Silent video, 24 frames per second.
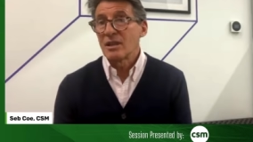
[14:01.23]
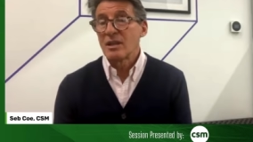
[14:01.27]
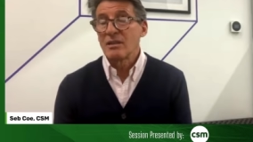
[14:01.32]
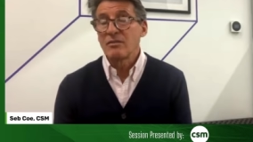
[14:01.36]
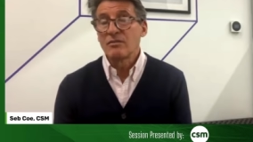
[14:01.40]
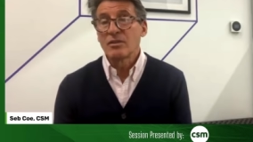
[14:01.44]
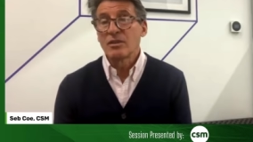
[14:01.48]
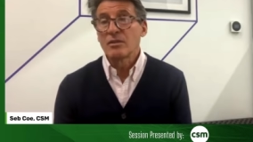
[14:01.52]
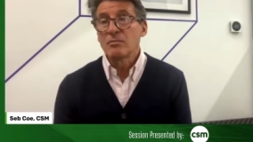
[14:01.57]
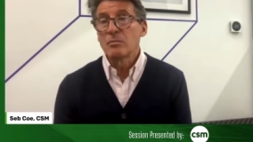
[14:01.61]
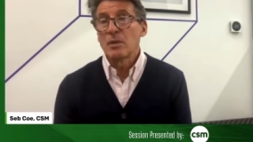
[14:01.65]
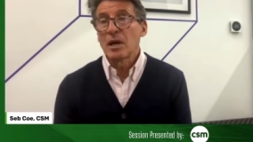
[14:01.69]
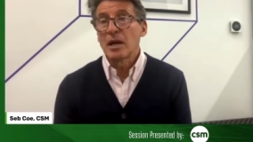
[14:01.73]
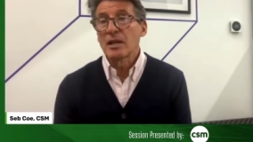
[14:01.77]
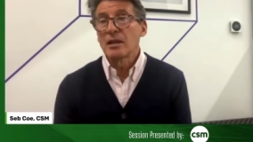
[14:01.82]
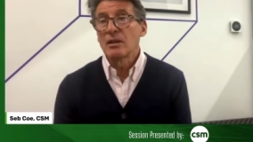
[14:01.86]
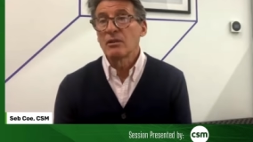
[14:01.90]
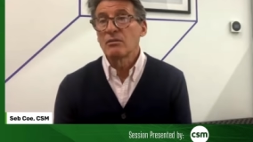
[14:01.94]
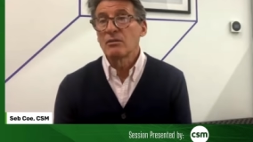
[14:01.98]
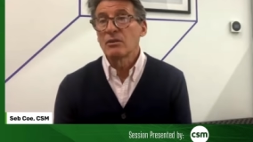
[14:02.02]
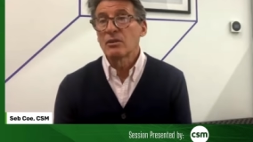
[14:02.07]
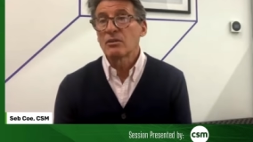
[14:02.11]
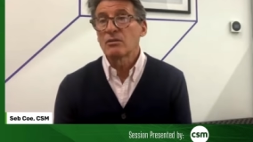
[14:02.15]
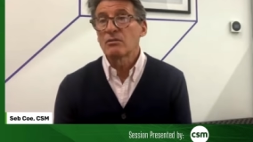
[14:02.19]
even in
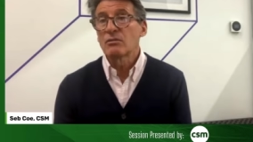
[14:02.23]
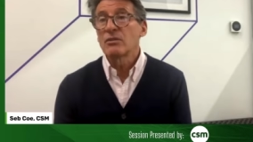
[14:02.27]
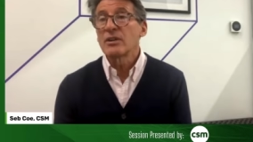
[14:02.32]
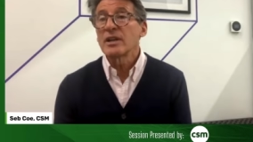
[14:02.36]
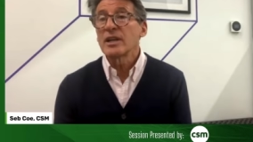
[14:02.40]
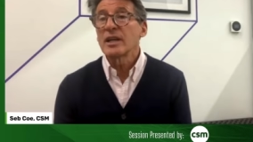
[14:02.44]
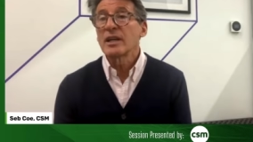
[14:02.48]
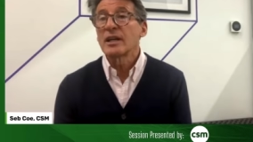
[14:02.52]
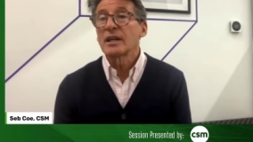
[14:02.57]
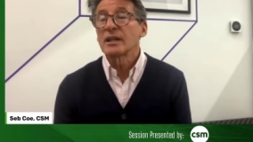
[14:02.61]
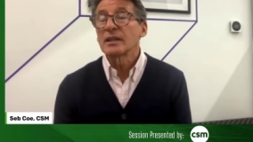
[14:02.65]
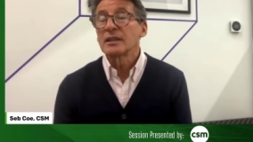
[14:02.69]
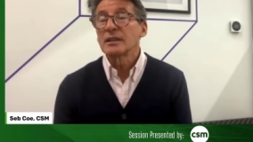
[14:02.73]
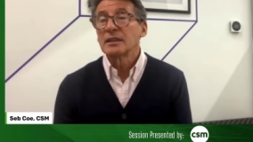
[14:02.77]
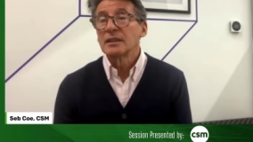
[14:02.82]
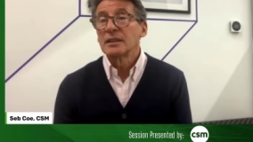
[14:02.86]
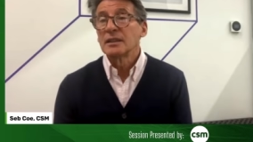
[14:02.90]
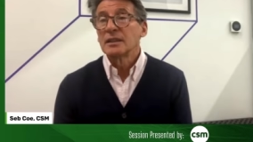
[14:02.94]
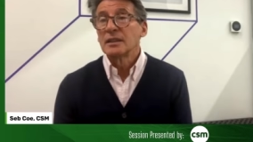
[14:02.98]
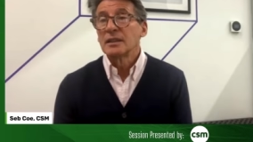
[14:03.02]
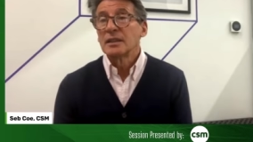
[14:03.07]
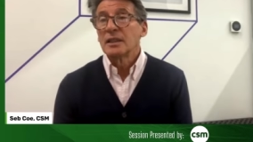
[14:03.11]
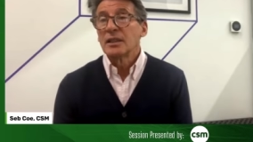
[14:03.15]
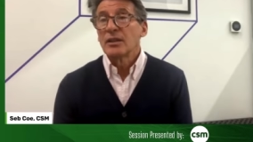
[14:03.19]
my own career,
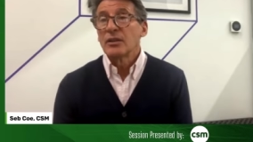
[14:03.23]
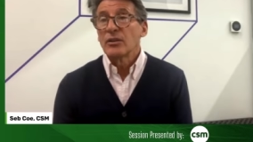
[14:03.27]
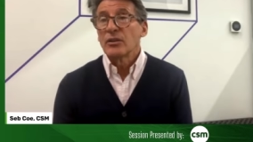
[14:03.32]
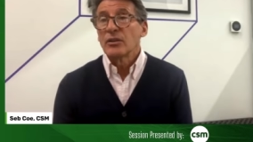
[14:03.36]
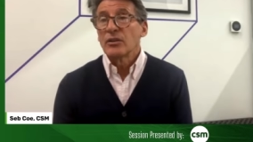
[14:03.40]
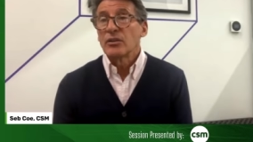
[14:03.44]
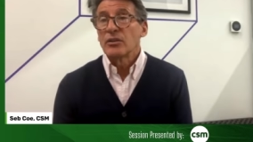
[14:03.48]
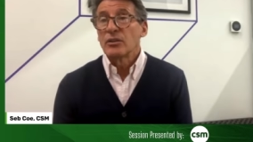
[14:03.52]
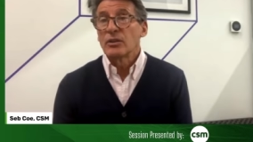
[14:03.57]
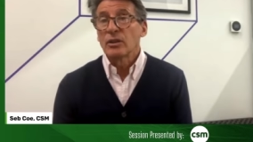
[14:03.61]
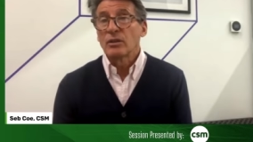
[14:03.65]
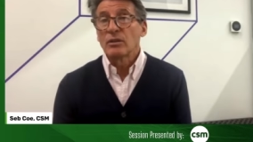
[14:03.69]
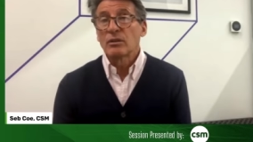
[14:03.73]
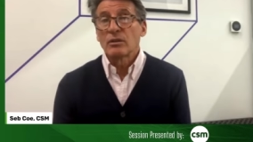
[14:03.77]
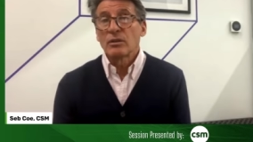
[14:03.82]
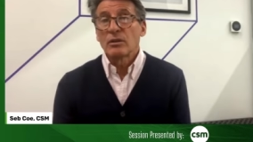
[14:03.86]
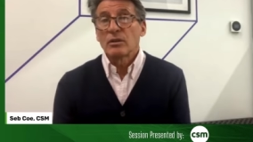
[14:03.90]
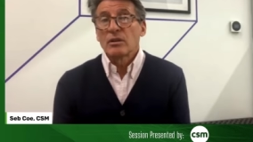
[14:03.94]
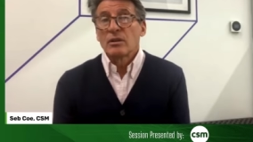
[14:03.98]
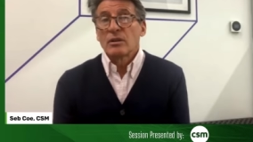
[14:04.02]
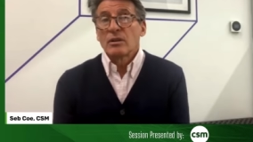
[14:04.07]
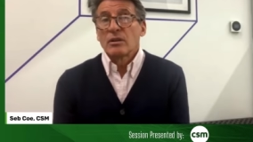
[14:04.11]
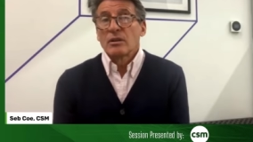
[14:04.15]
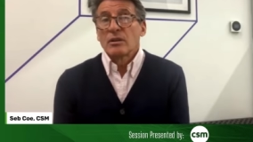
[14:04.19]
you
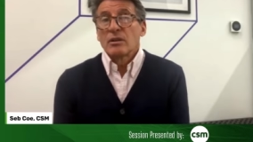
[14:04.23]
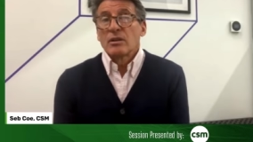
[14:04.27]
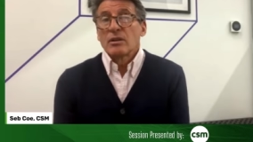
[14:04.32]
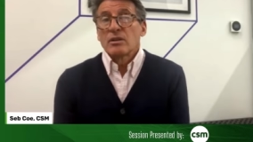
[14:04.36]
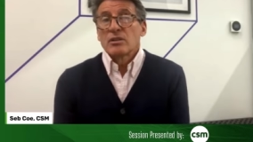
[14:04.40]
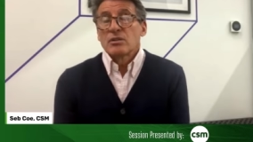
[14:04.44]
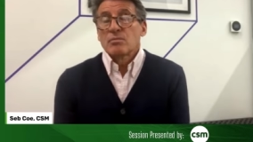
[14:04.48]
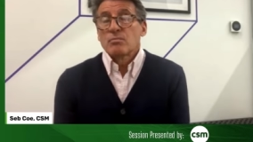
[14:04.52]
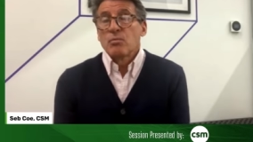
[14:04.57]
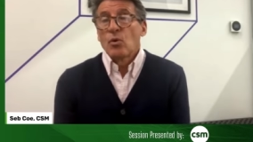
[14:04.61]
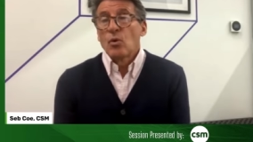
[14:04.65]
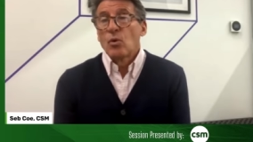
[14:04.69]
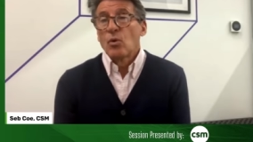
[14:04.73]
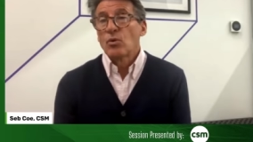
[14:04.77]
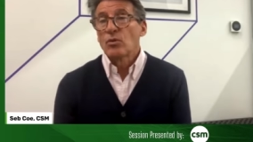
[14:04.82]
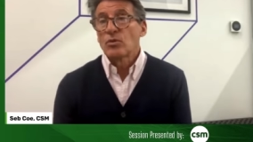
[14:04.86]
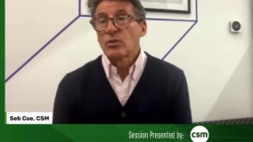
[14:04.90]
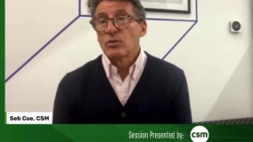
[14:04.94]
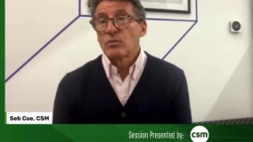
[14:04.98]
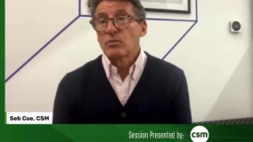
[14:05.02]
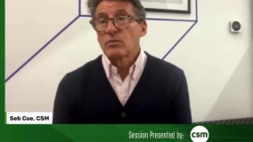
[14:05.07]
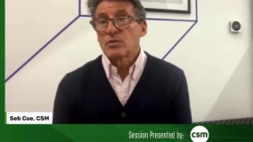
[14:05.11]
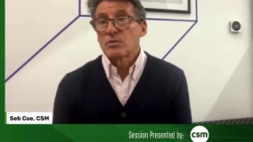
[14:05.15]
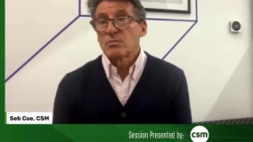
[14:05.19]
know, a
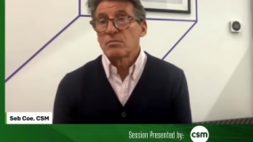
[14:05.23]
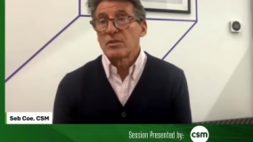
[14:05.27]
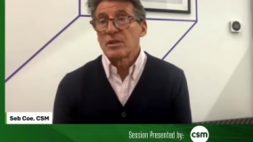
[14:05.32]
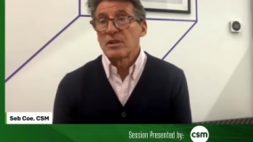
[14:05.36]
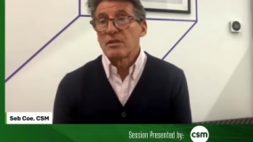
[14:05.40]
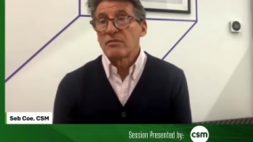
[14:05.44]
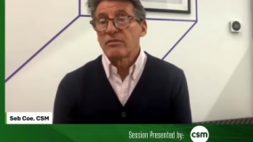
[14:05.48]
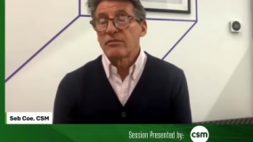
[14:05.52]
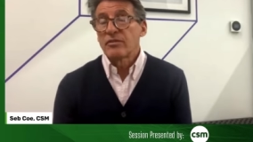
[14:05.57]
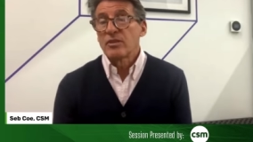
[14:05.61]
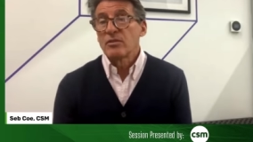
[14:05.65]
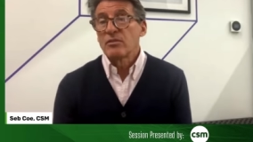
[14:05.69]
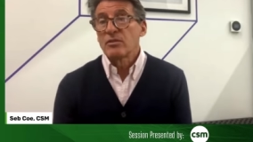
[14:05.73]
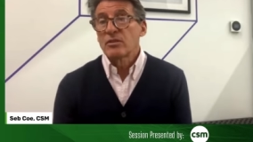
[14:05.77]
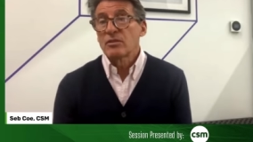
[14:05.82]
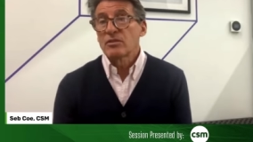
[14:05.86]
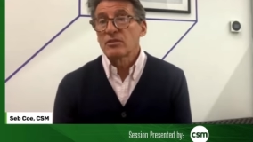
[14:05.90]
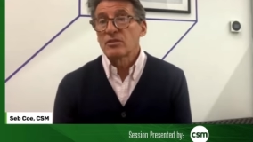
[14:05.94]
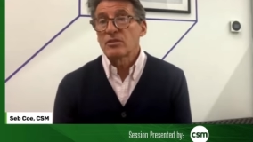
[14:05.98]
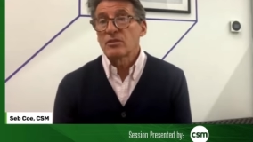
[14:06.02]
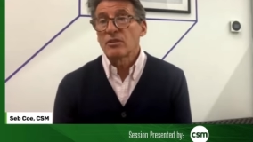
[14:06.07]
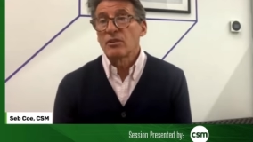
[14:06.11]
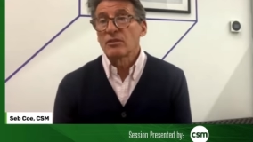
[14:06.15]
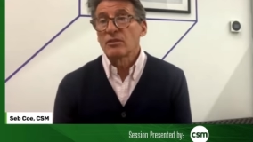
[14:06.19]
sport that was being
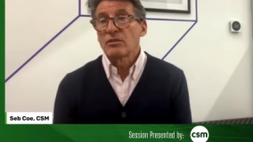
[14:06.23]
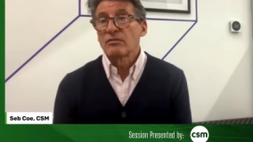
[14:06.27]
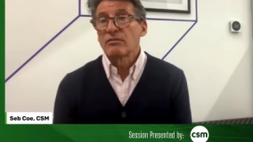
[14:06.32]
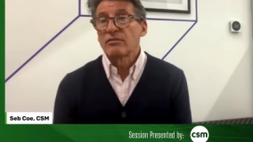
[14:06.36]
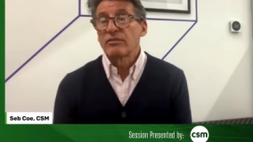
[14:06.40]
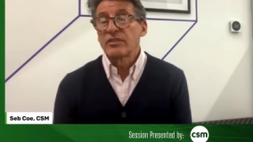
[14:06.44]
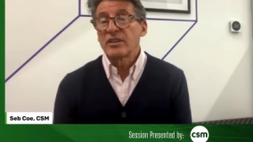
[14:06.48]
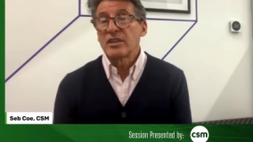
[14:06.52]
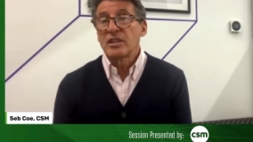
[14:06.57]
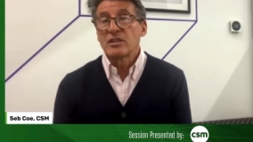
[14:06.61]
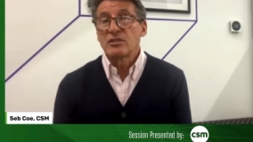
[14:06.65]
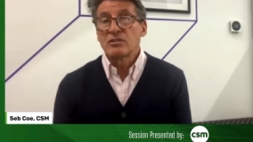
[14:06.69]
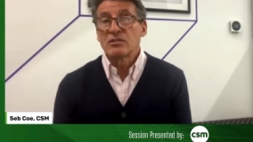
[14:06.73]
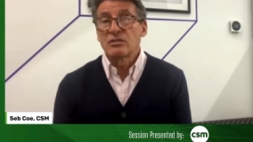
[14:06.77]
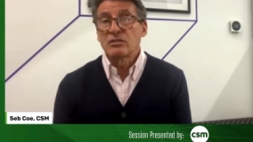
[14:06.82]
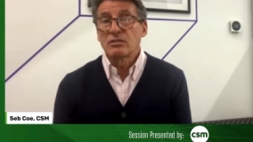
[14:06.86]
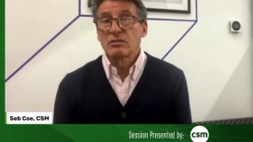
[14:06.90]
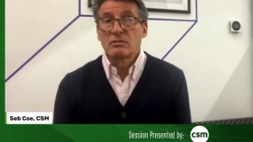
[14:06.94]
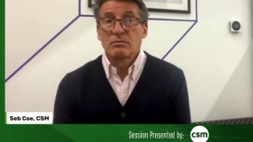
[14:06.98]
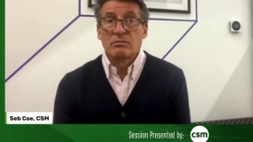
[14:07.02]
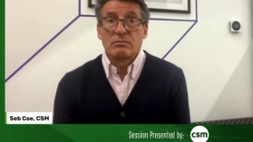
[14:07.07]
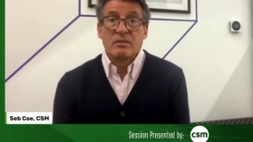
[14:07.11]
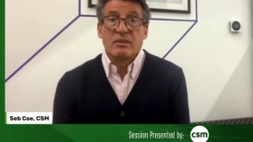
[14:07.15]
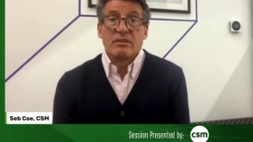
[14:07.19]
focused on and
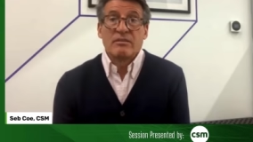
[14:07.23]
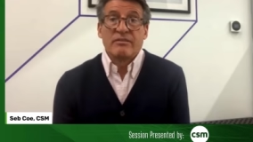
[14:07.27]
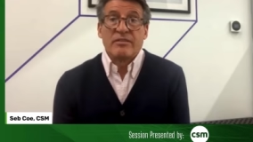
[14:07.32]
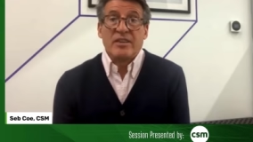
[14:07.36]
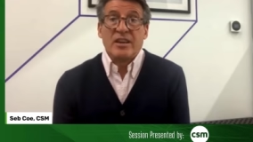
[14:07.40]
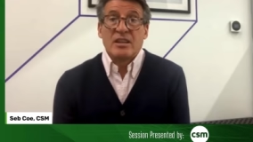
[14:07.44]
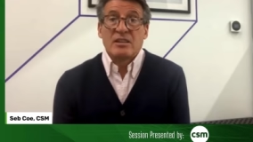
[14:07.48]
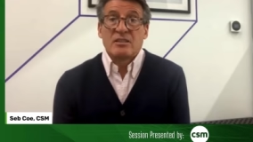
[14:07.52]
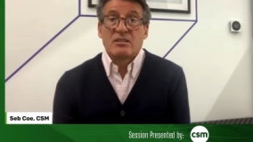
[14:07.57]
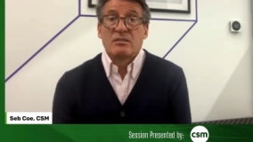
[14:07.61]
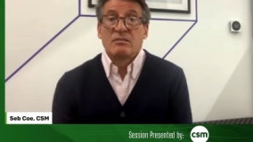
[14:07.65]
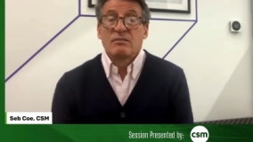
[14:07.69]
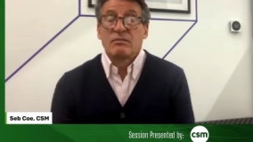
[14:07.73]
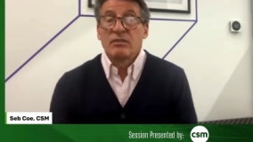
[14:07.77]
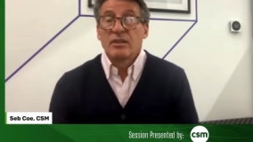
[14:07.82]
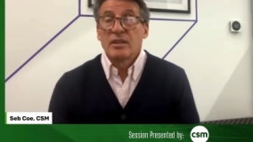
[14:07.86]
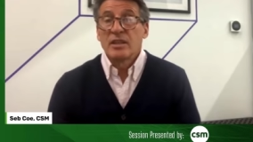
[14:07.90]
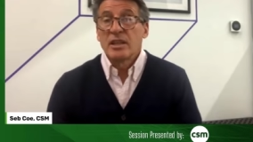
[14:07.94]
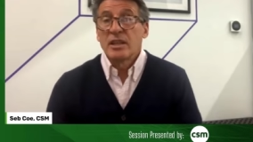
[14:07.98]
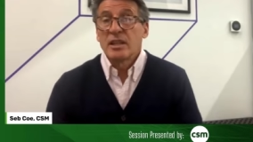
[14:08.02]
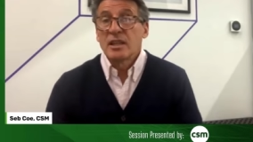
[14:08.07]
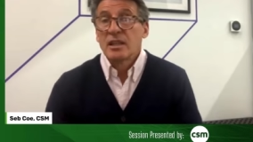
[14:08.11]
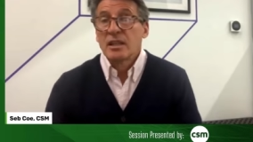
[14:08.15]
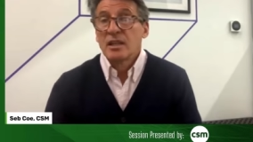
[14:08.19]
featured
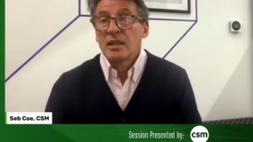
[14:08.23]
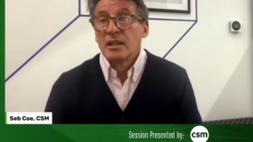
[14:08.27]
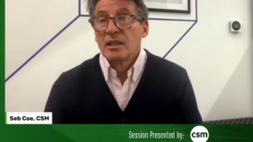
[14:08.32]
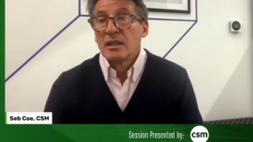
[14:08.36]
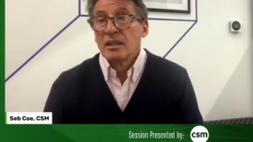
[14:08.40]
effectively,